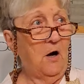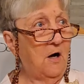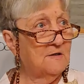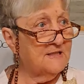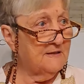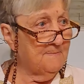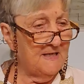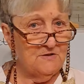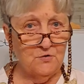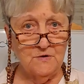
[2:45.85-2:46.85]
ask the
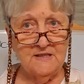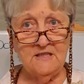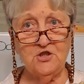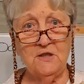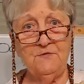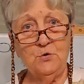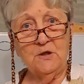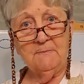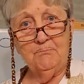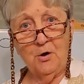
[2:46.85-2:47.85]
mentor teacher if you
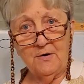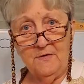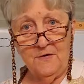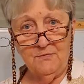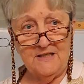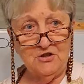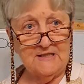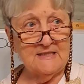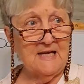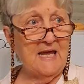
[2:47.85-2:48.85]
can borrow the
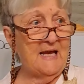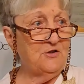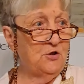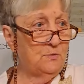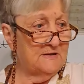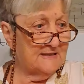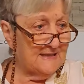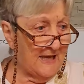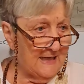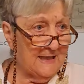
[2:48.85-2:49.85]
register, and you will
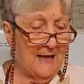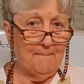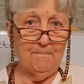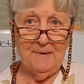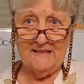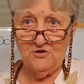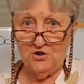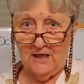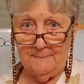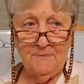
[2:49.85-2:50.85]
take a
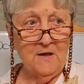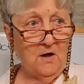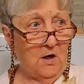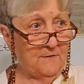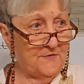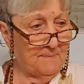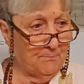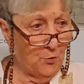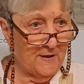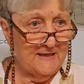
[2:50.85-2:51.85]
picture of the
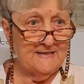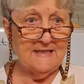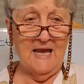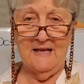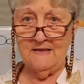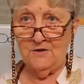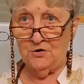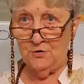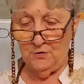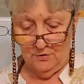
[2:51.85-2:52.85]
boys and the
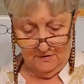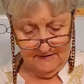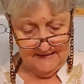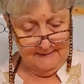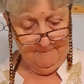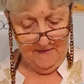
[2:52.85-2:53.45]
girls,